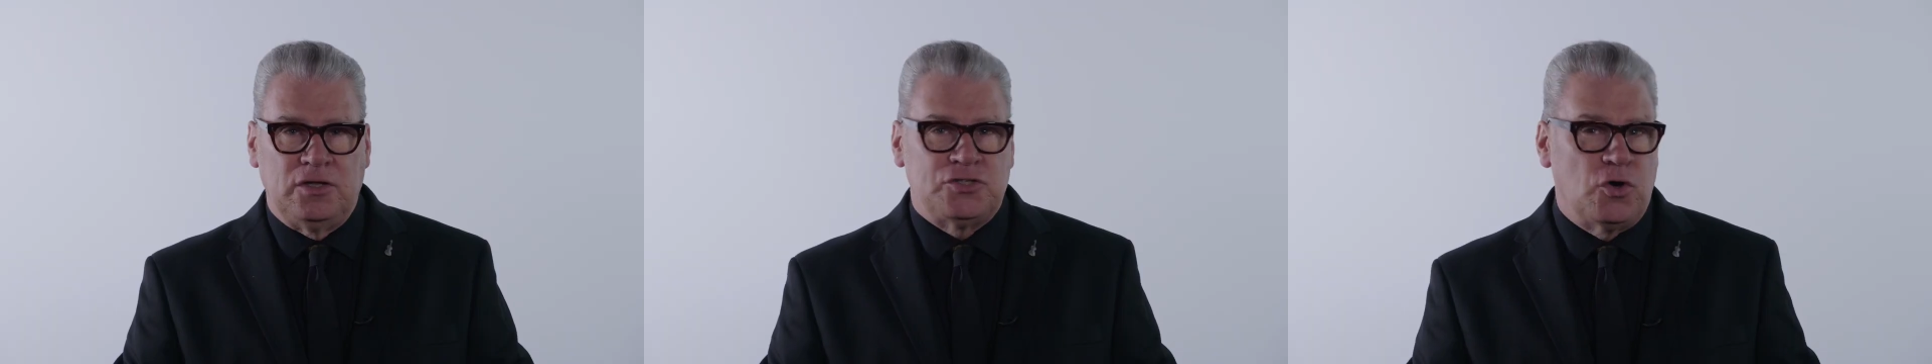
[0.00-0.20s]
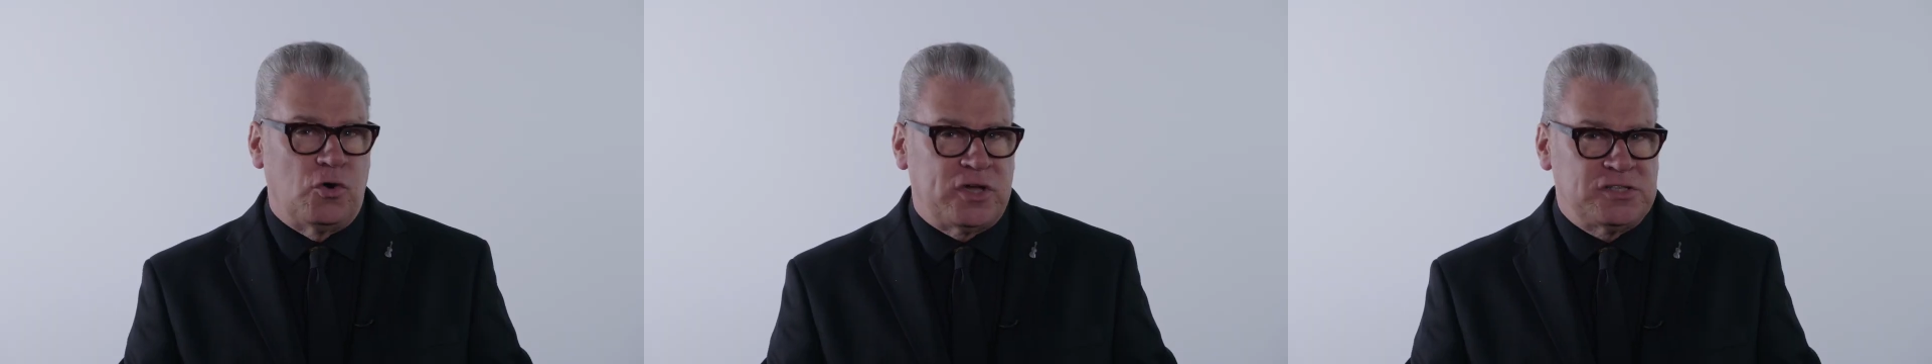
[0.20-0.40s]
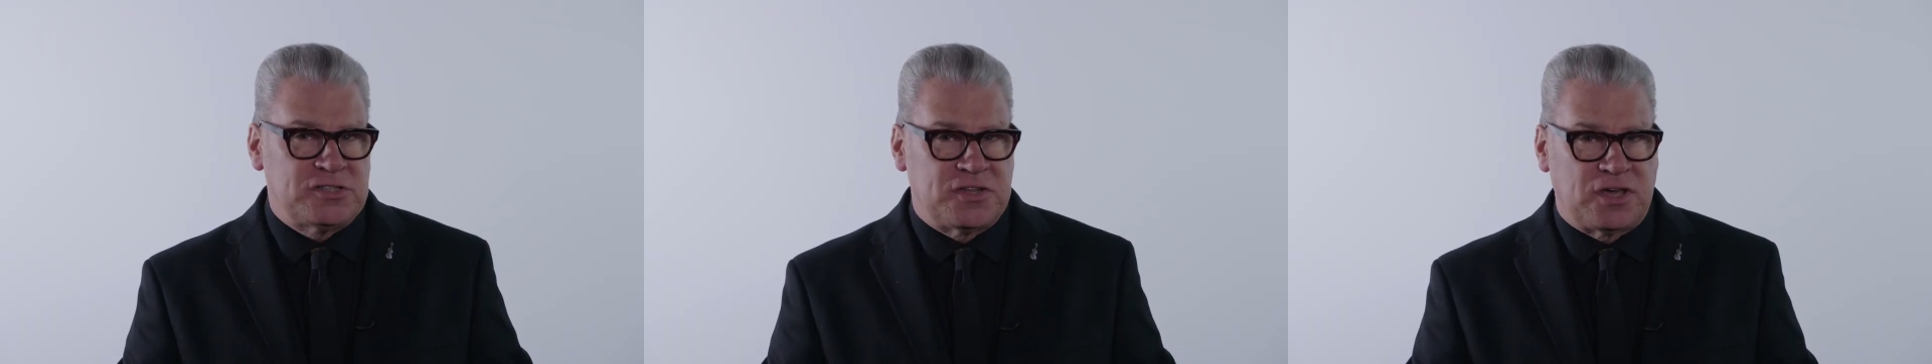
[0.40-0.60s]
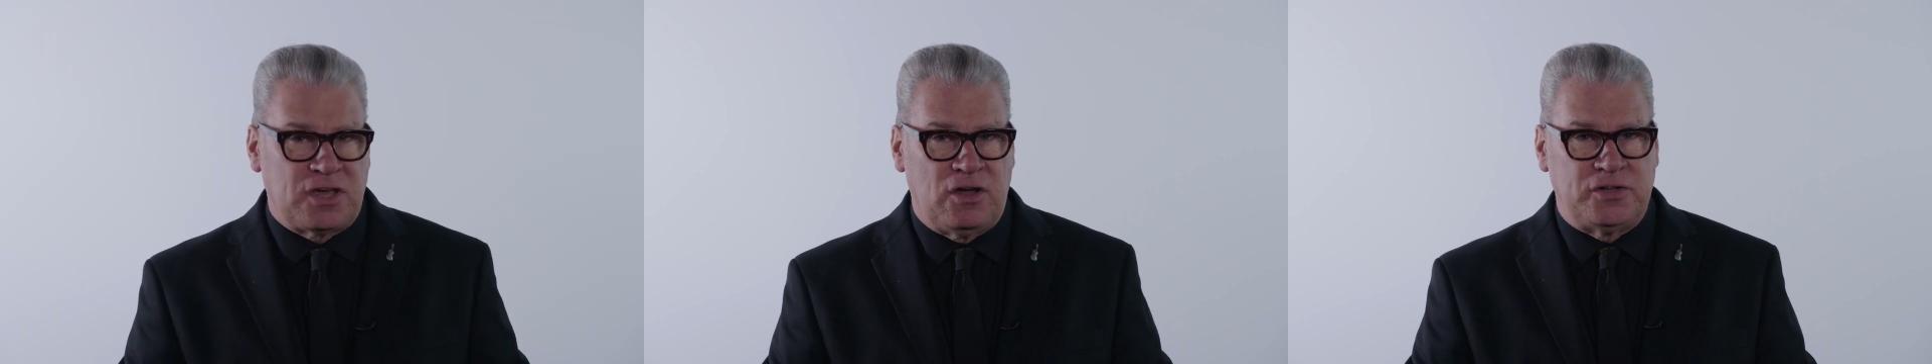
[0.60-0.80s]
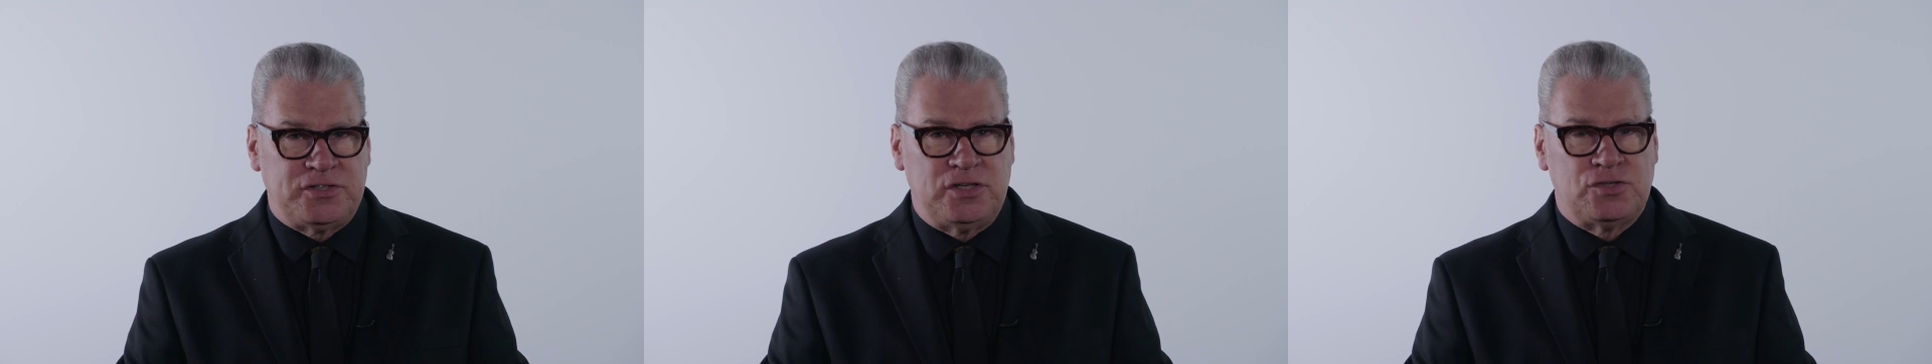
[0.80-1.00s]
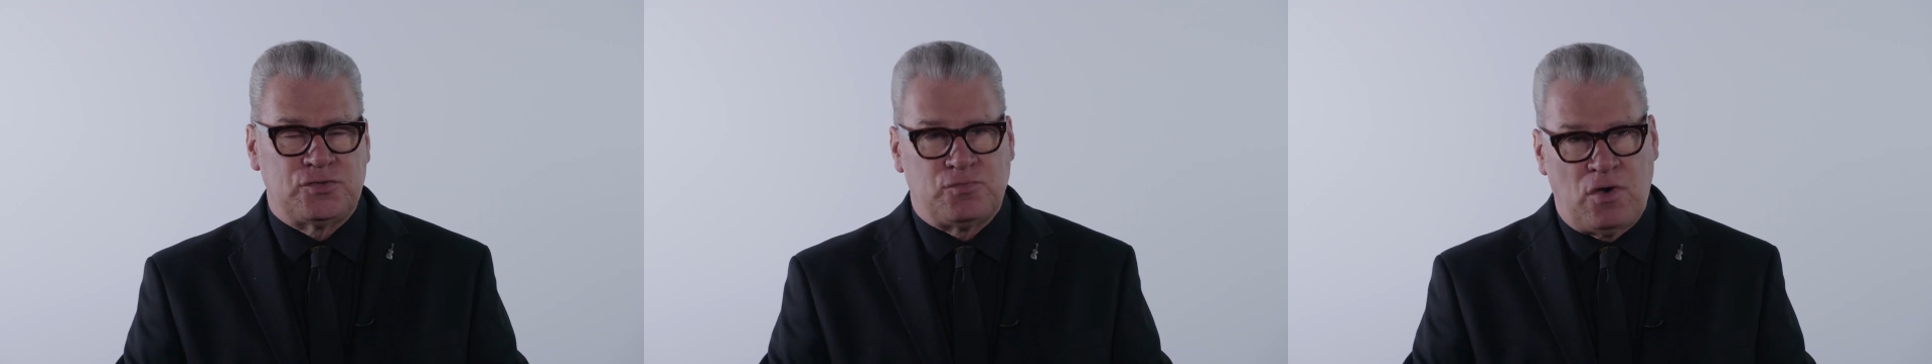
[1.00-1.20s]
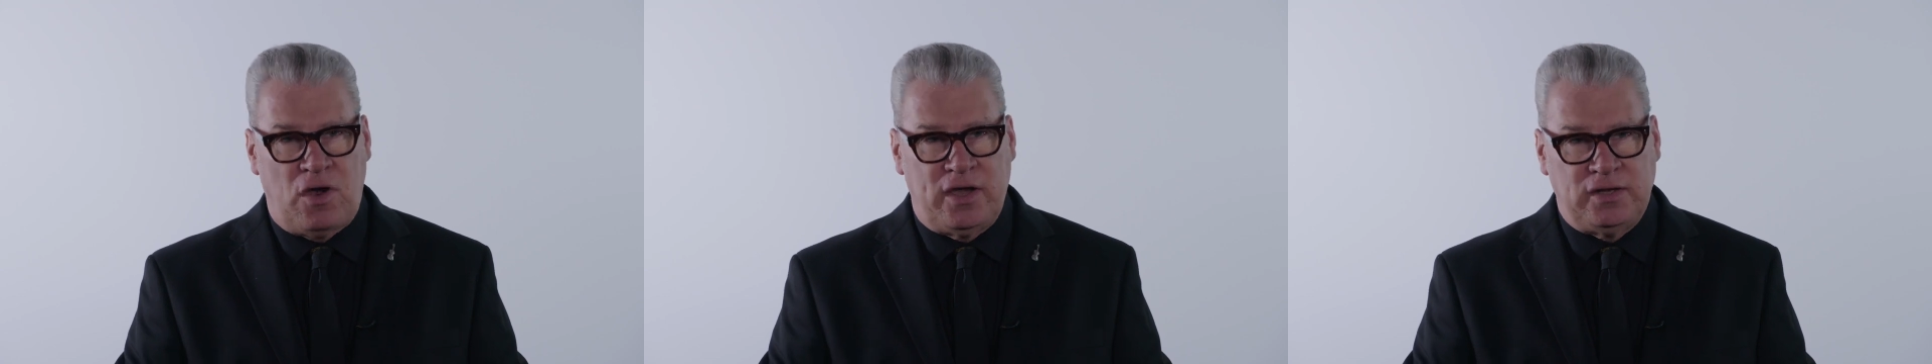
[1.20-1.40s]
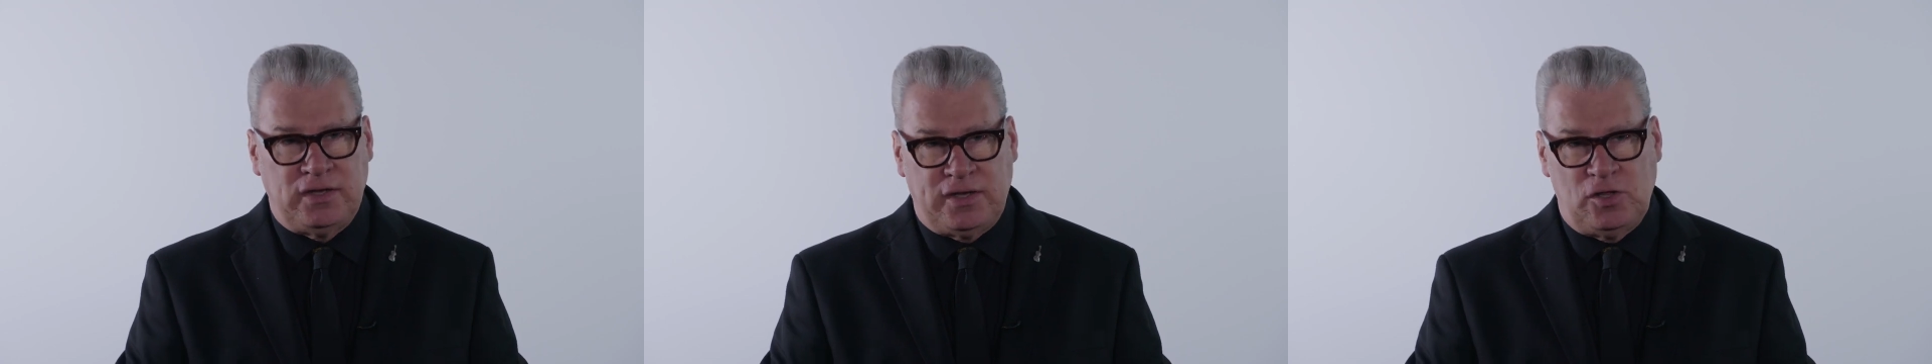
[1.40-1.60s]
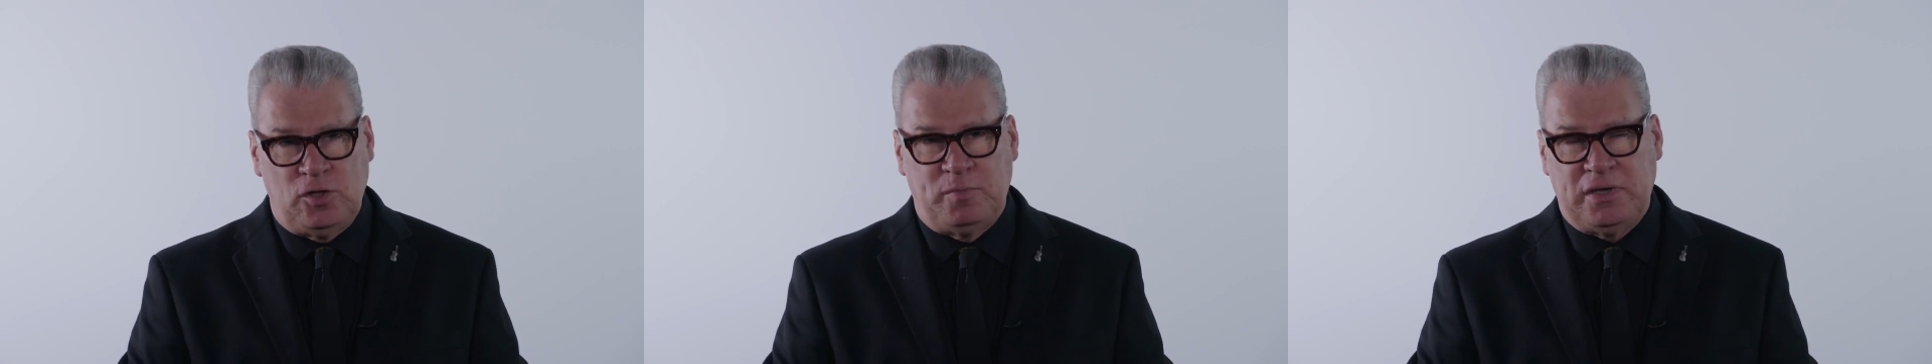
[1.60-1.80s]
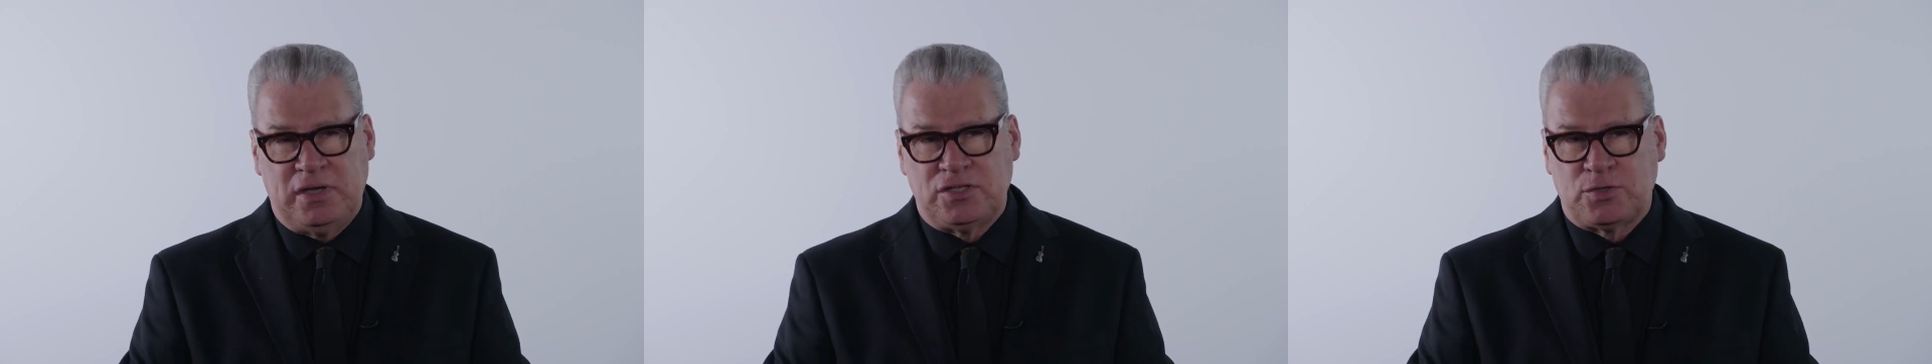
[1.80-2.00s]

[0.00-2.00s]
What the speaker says: Talking to The Guardian's Ryan Gilby in